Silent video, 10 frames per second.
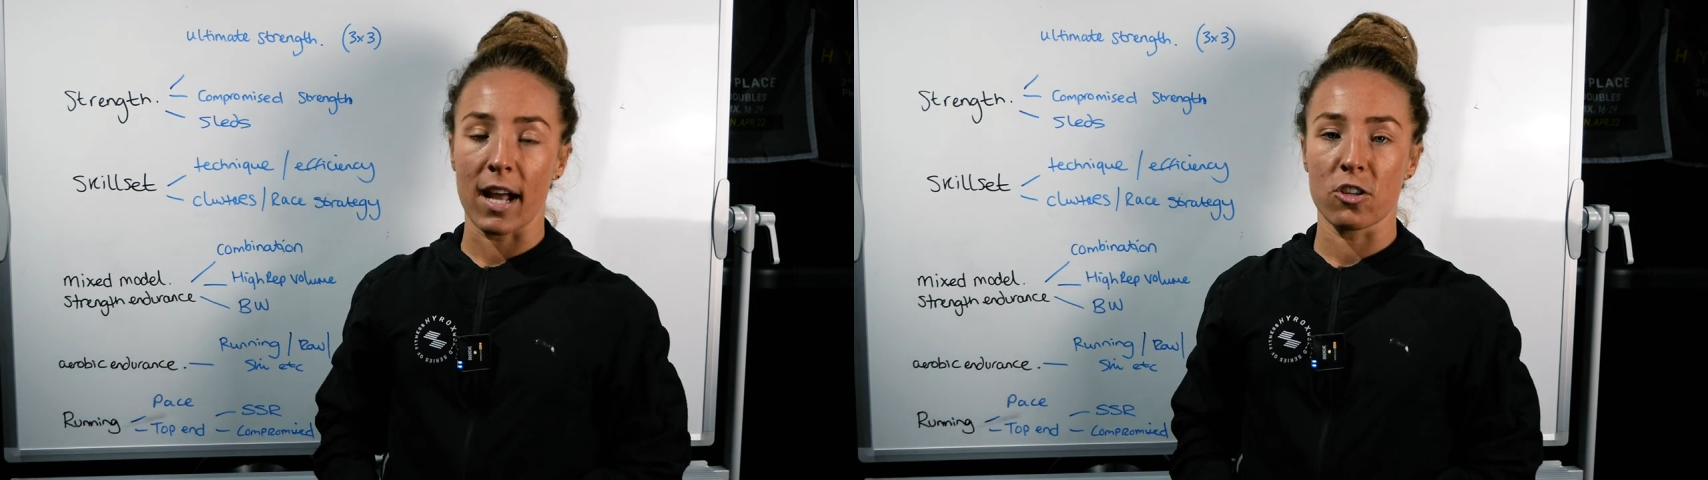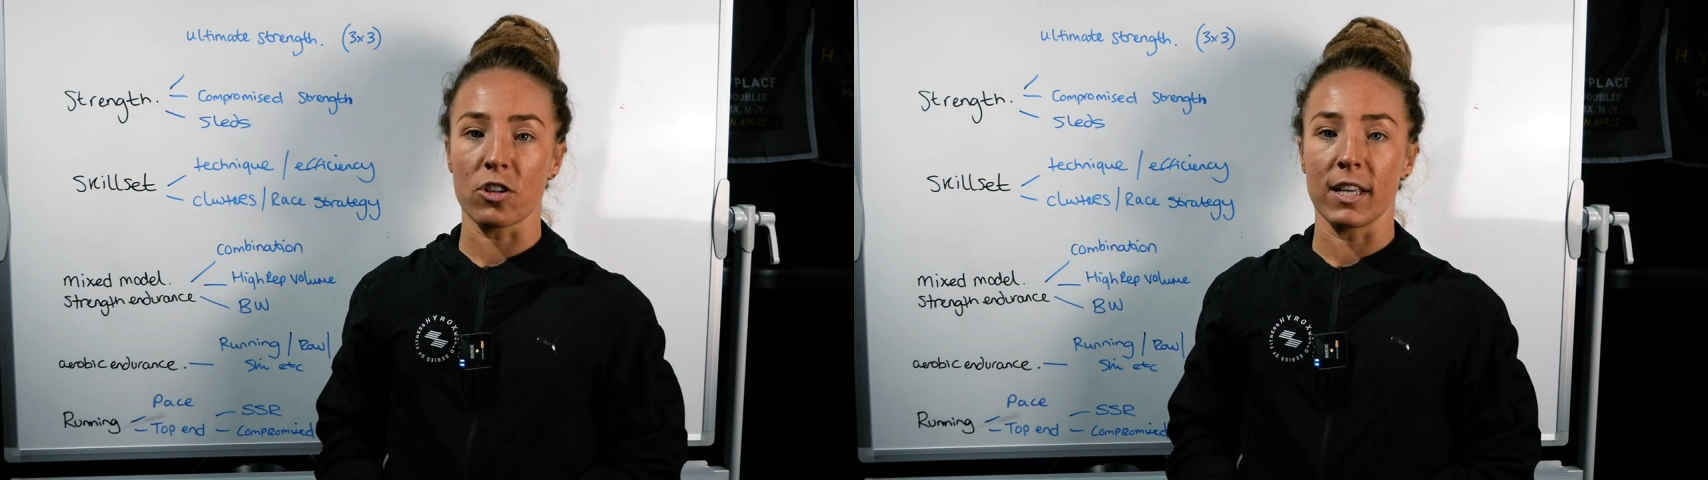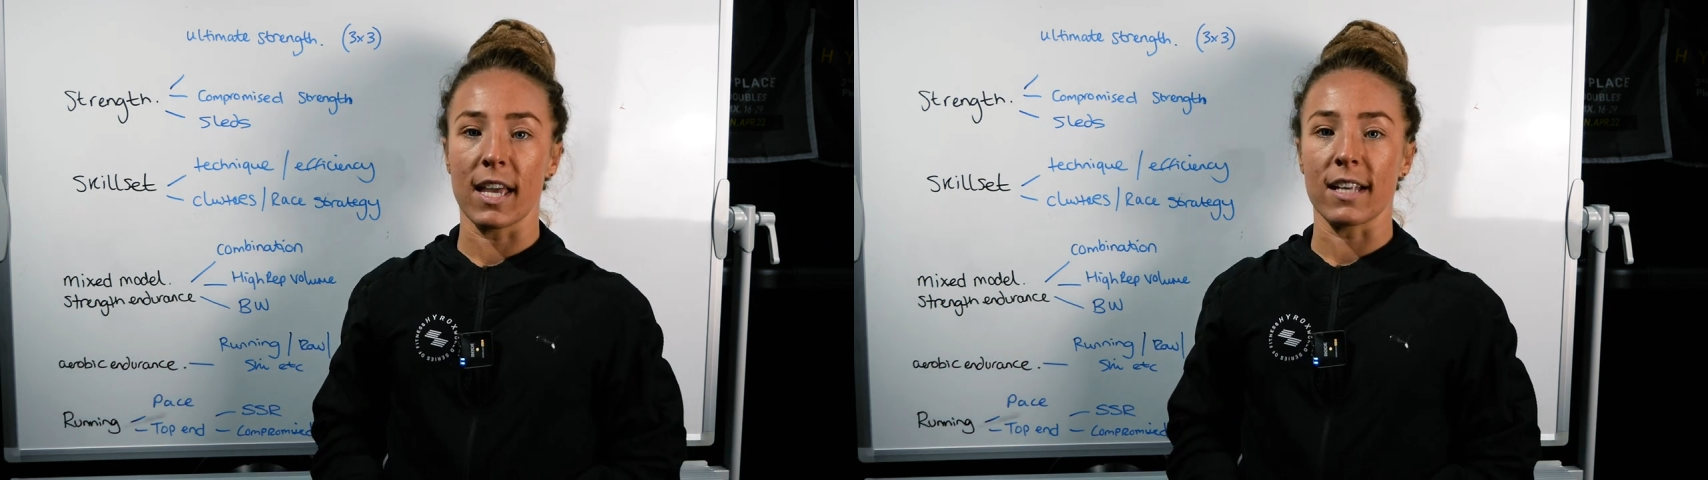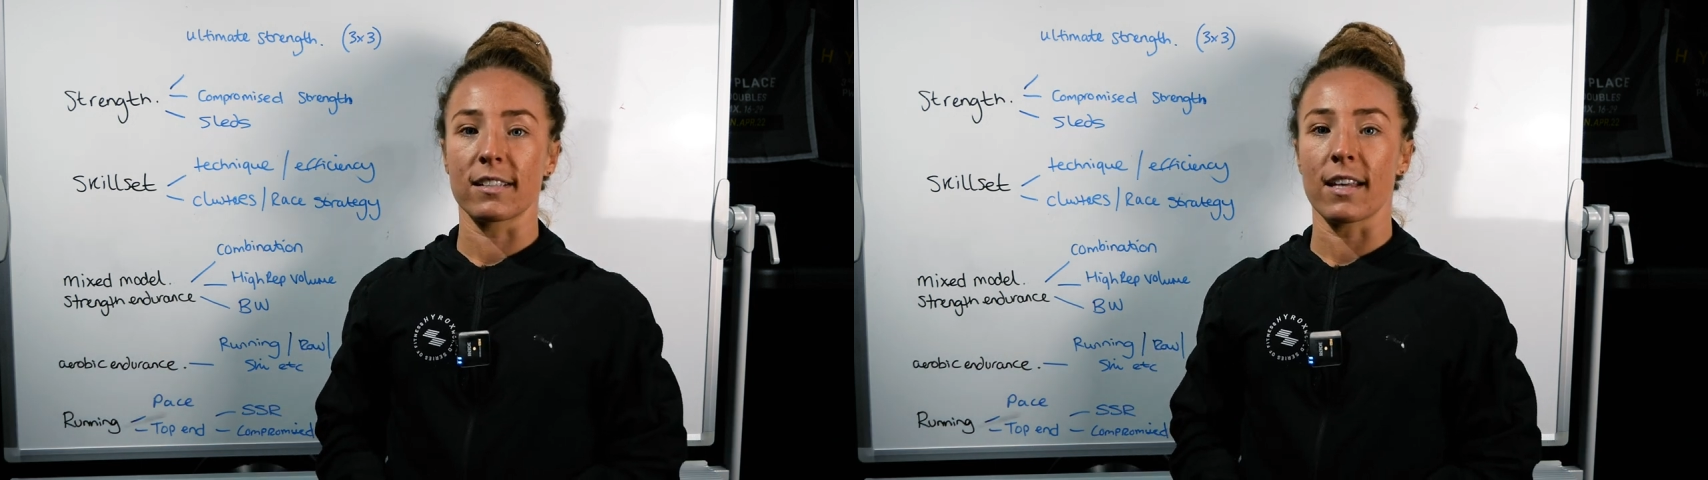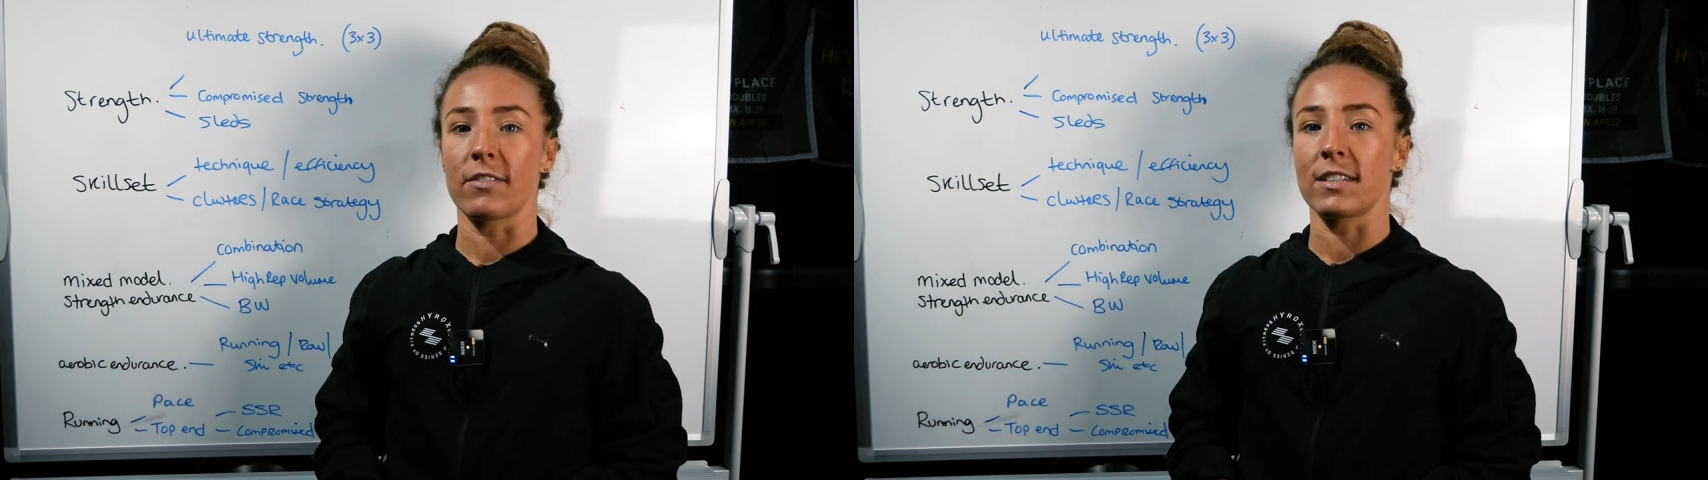actually get
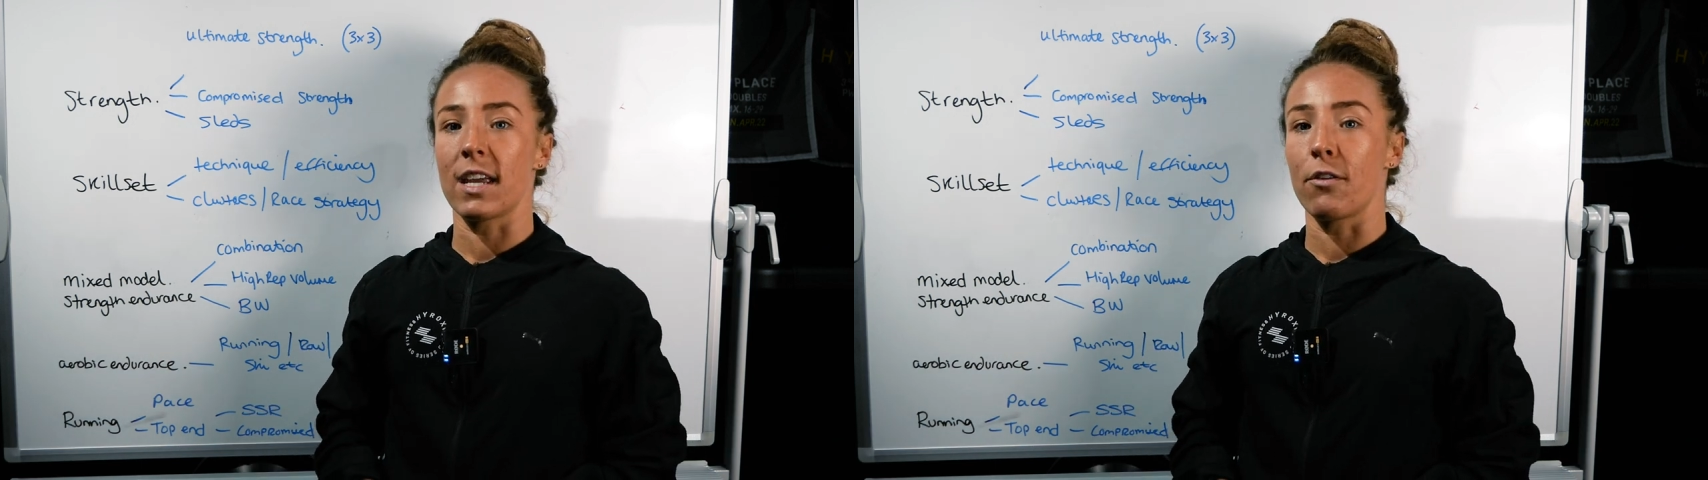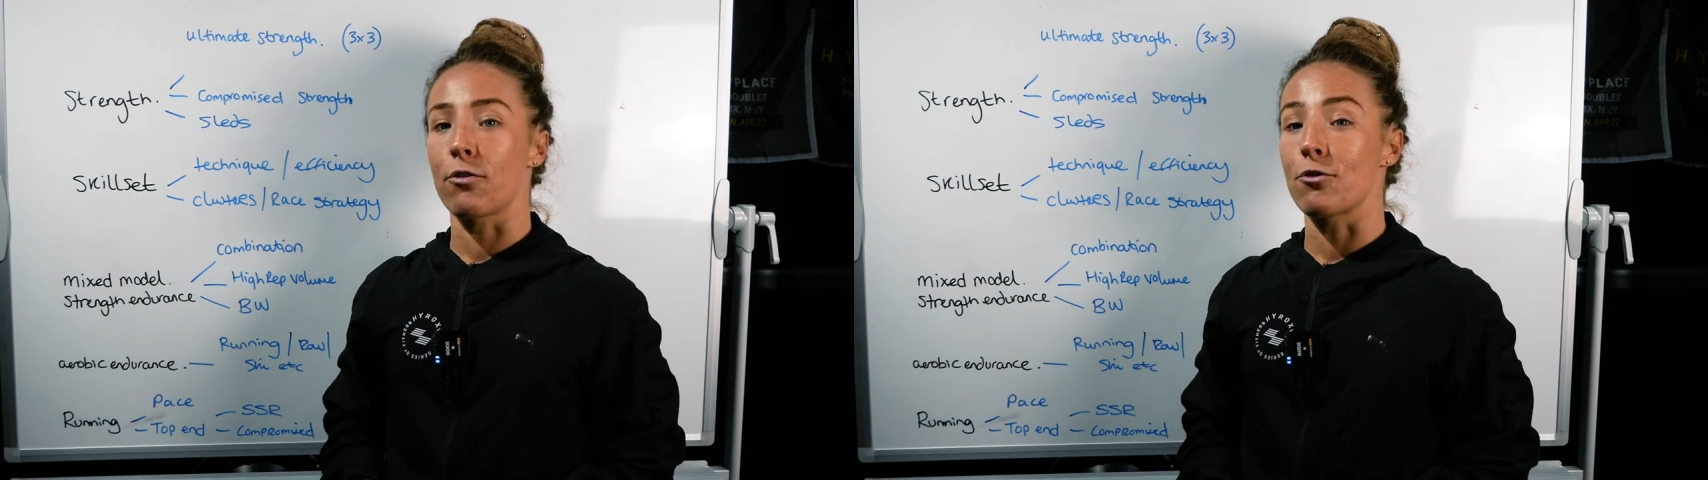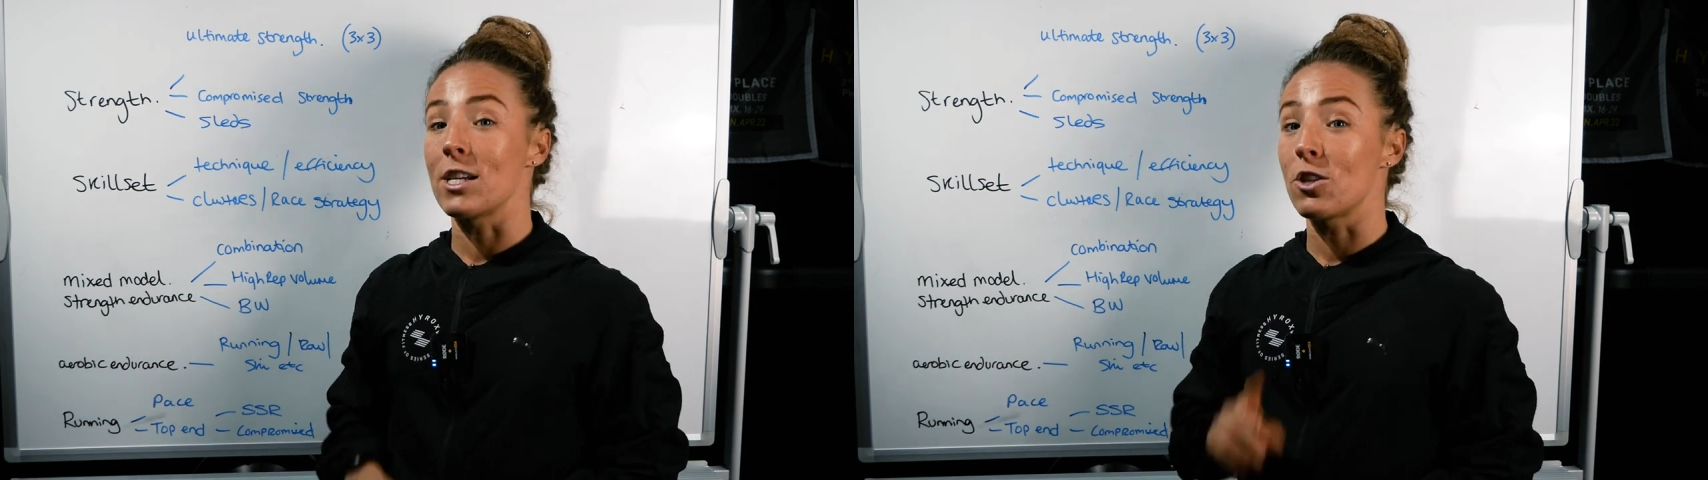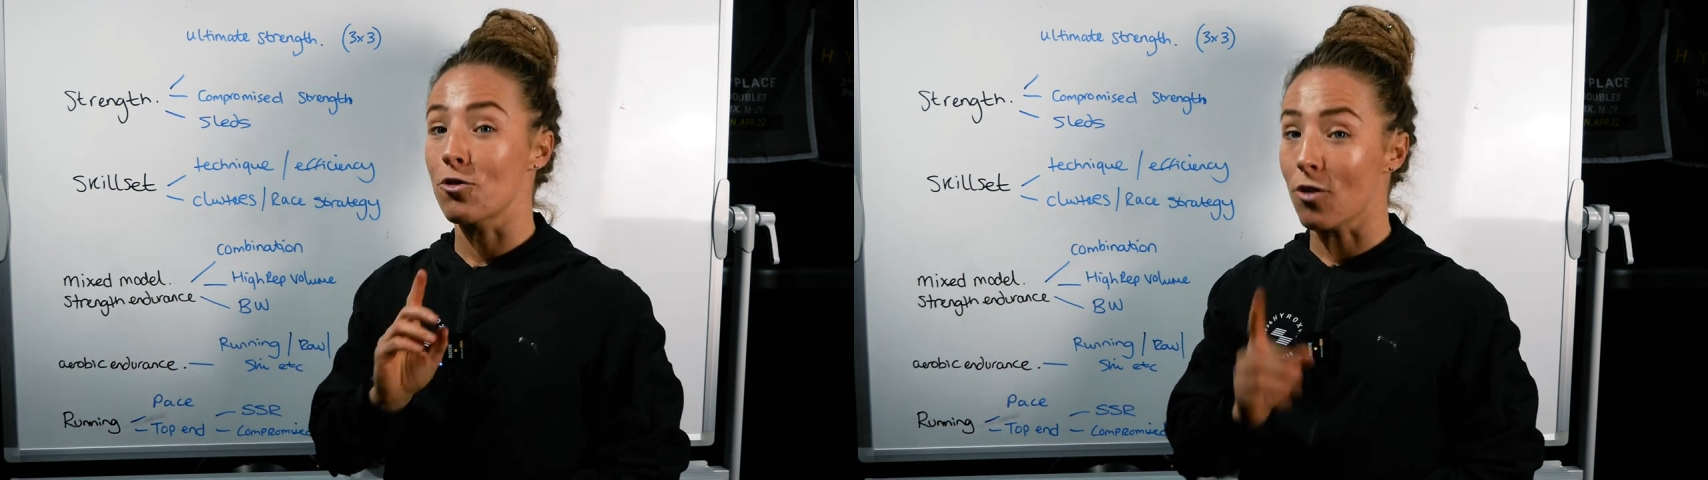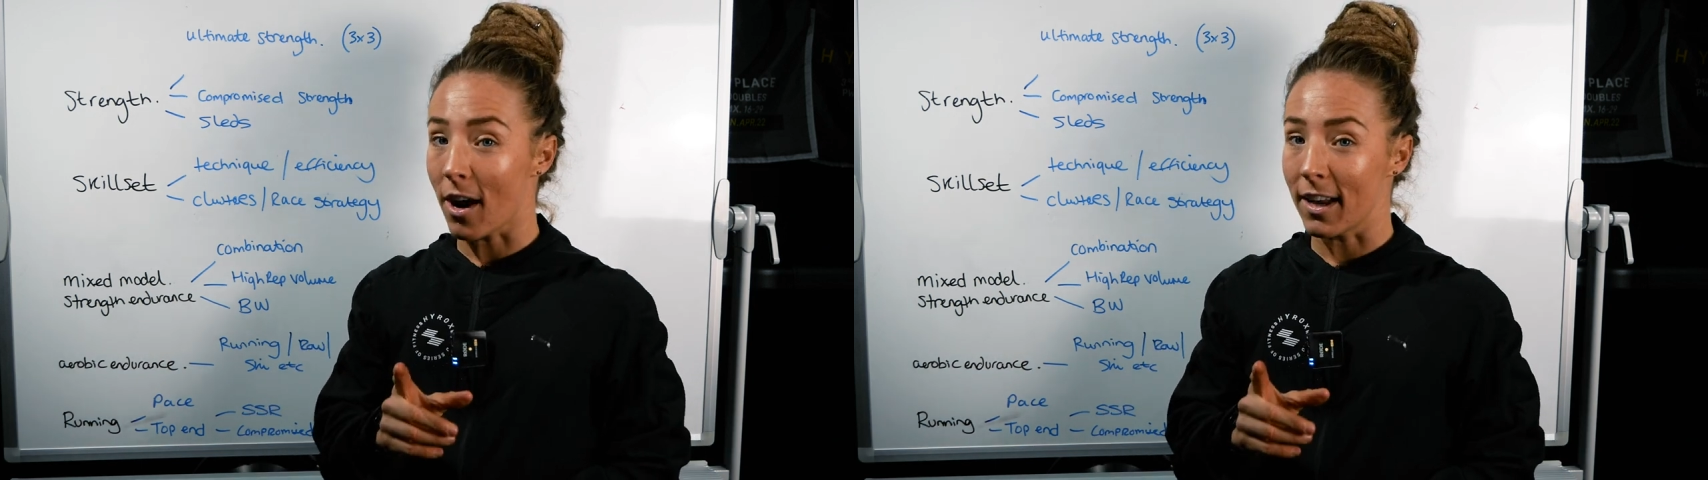seven day free
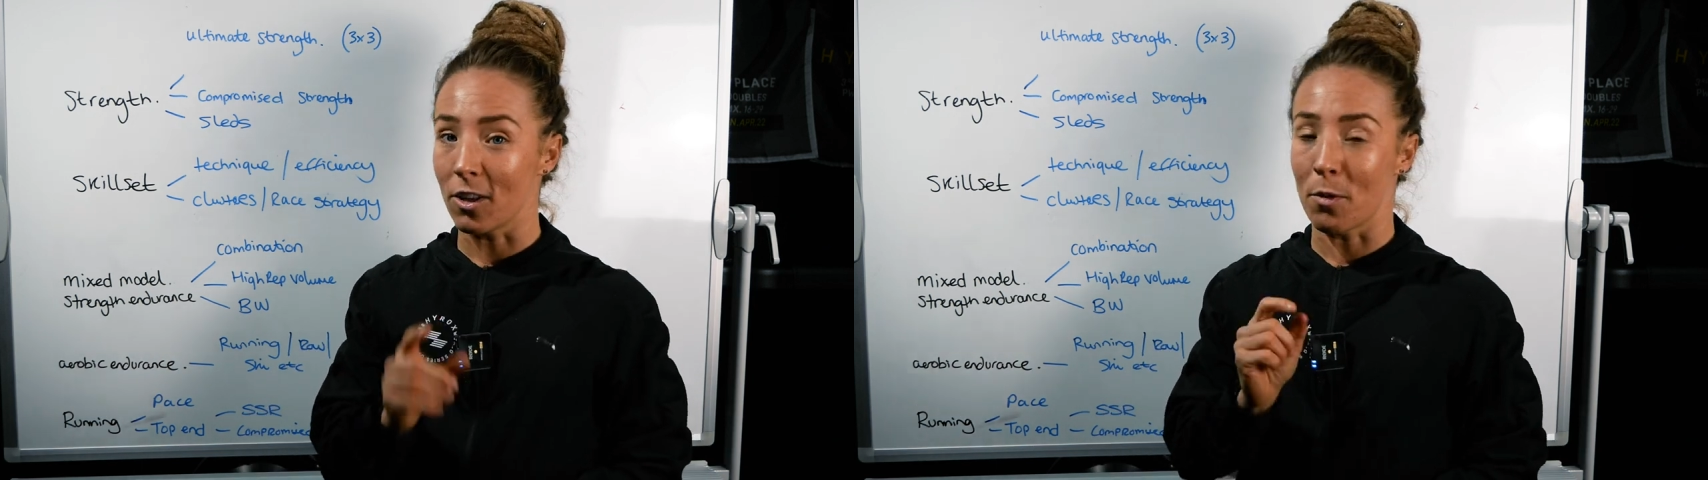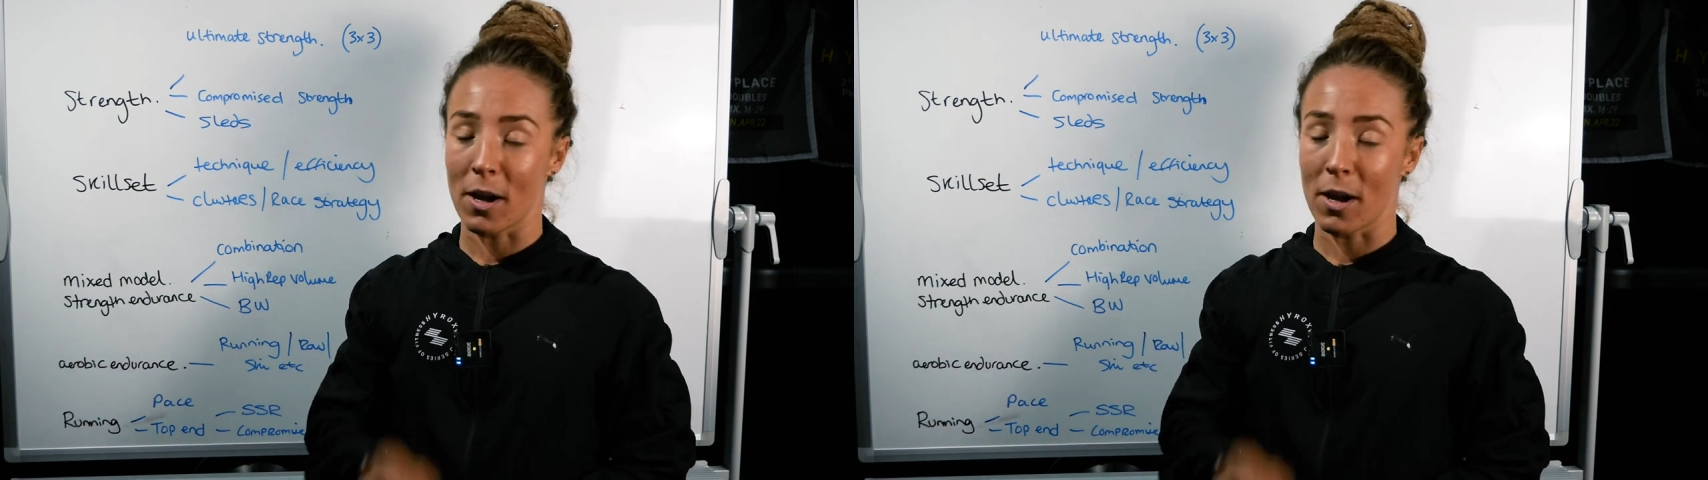trial